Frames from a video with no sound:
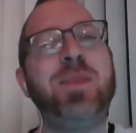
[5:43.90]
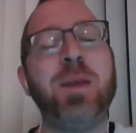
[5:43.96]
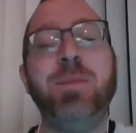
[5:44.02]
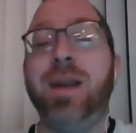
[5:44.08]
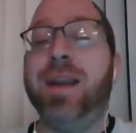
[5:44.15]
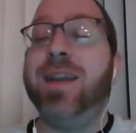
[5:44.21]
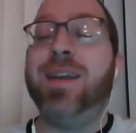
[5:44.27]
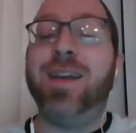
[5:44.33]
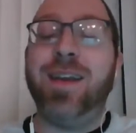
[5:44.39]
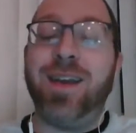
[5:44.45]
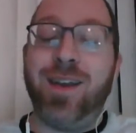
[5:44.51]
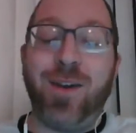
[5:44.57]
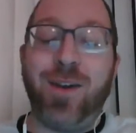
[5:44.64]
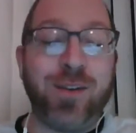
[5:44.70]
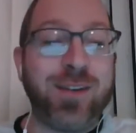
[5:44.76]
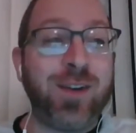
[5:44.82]
But
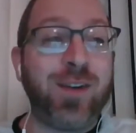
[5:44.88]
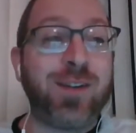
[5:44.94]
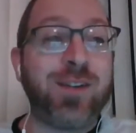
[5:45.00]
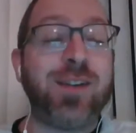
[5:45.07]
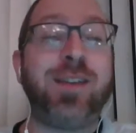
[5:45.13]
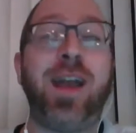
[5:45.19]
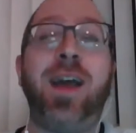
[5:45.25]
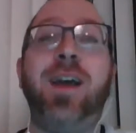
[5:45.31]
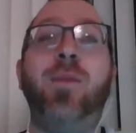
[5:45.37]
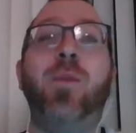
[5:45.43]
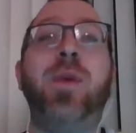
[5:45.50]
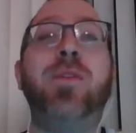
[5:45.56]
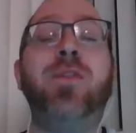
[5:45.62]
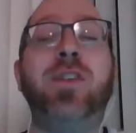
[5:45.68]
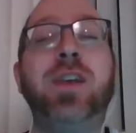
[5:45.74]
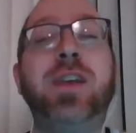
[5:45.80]
in all seriousness,
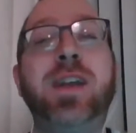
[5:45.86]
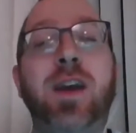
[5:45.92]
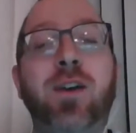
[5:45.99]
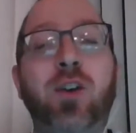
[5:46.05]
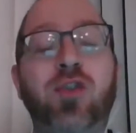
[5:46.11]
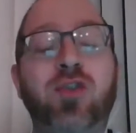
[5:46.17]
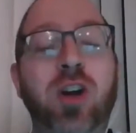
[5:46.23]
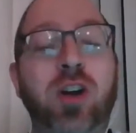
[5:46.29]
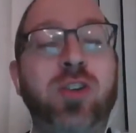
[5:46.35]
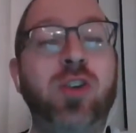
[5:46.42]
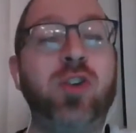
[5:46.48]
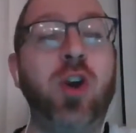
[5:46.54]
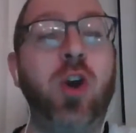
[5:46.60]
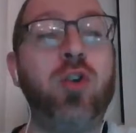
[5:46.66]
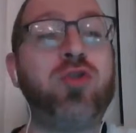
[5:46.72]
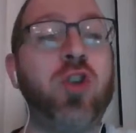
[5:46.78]
we've seen Eric
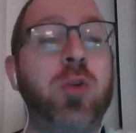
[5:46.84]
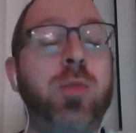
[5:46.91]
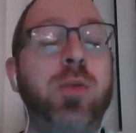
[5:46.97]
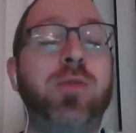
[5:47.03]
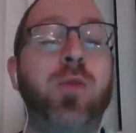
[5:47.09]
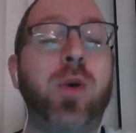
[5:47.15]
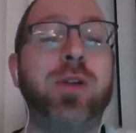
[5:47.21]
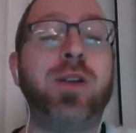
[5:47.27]
Shelton no-show before.